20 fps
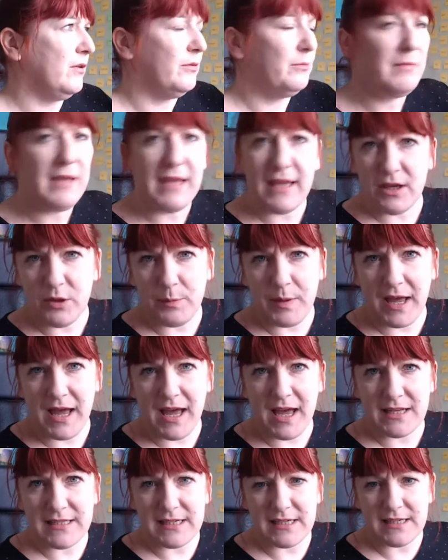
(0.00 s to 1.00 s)
makeup
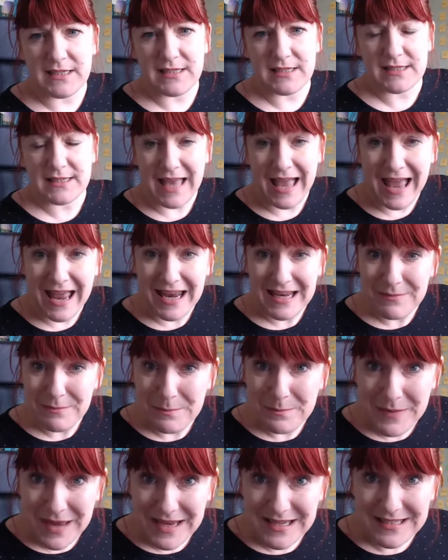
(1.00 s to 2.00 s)
artists,
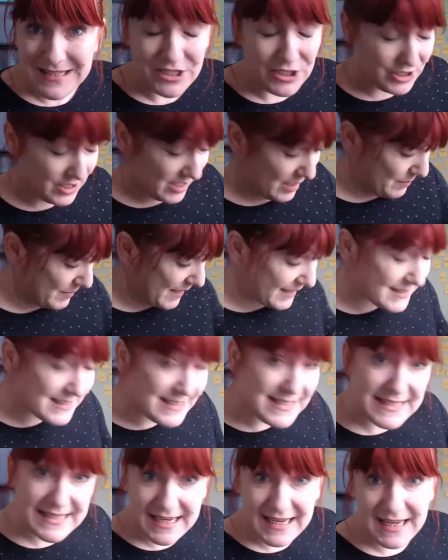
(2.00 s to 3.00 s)
and message them that
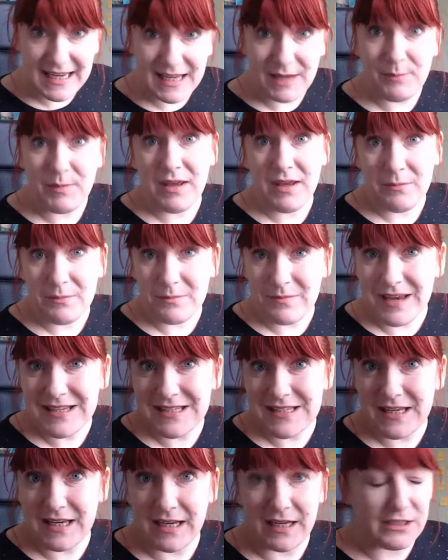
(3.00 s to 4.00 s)
same
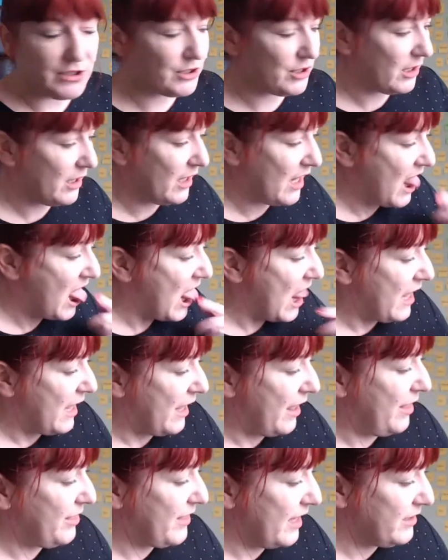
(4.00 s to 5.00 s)
message.
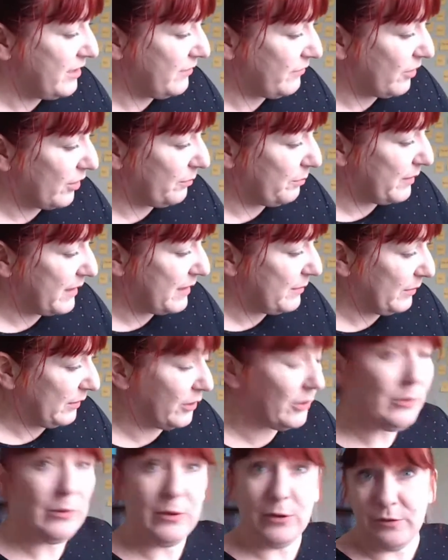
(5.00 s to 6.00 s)
And then you've got people
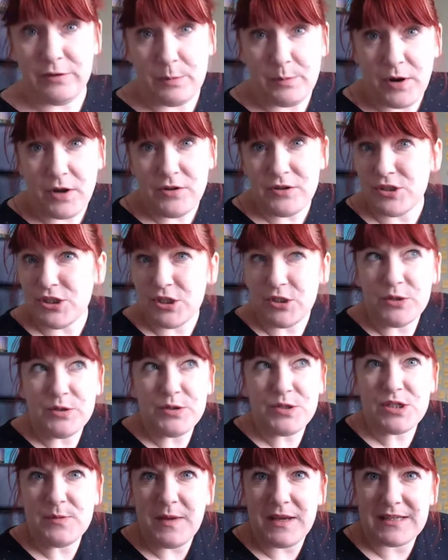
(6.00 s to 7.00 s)
who love your product, your
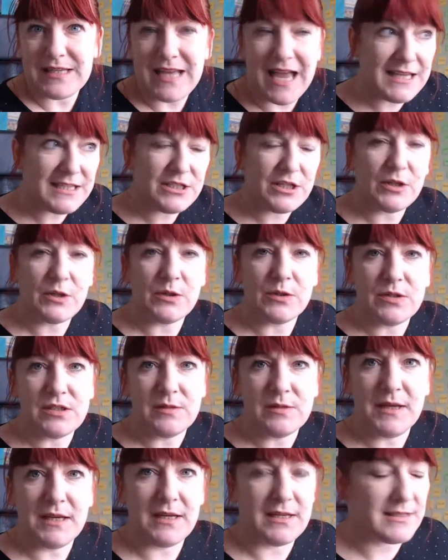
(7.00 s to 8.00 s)
customers, ask your
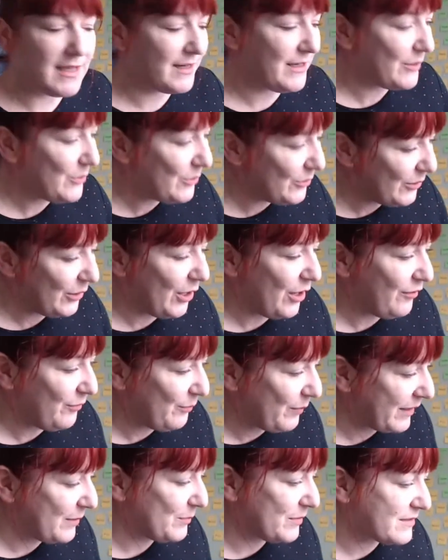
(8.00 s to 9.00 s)
customers. And I know a lot of
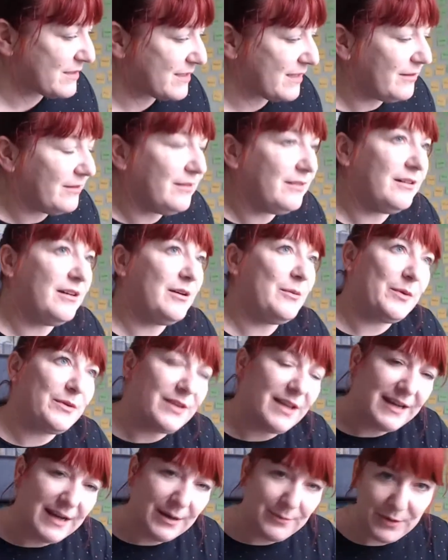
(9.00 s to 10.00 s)
people say, oh,
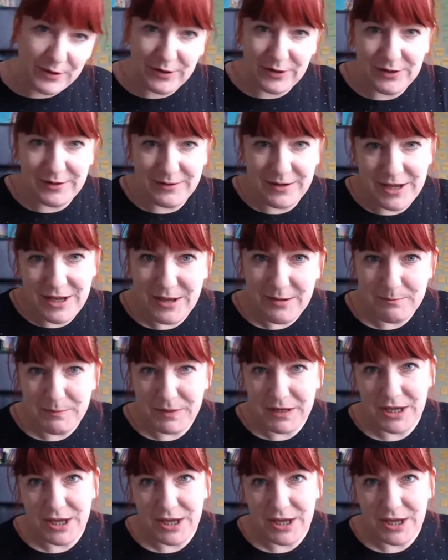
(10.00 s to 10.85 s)
but then I'm not going to be